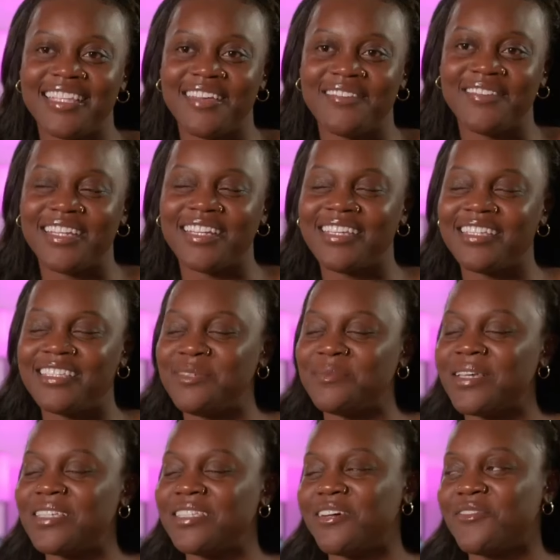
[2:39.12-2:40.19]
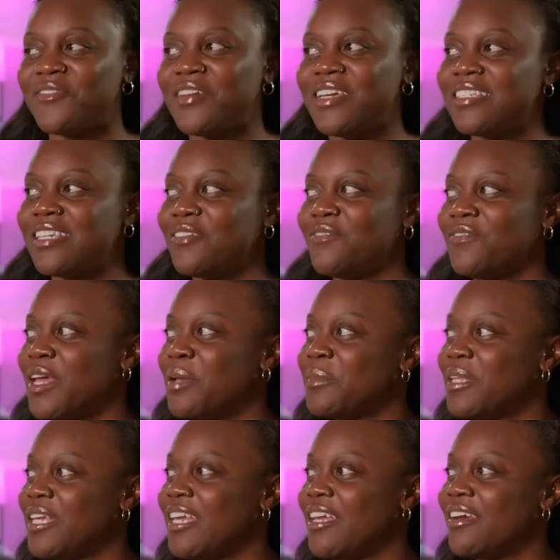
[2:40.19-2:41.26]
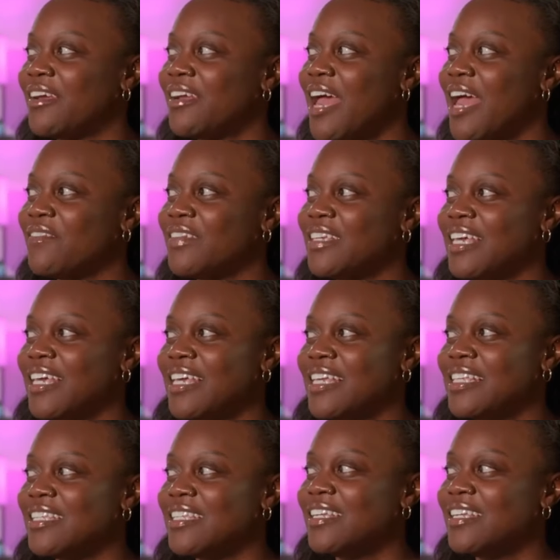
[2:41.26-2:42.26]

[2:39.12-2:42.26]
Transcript: definitely see myself raising a family here and having kids